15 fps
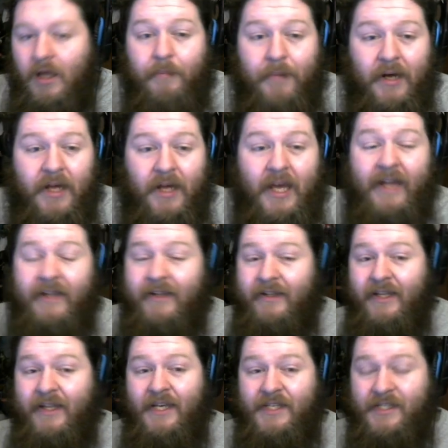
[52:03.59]
But at
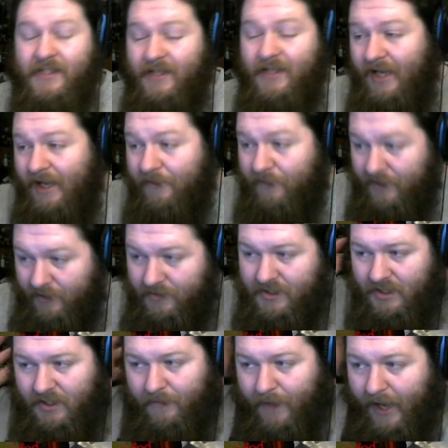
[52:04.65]
least it
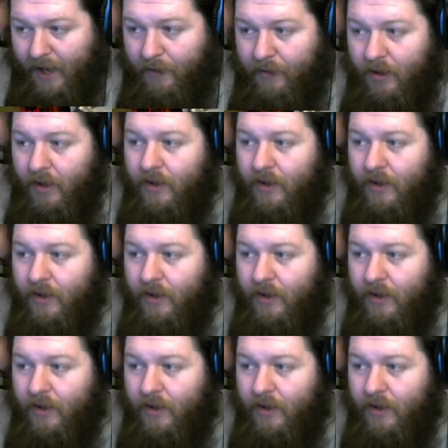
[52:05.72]
reduces the power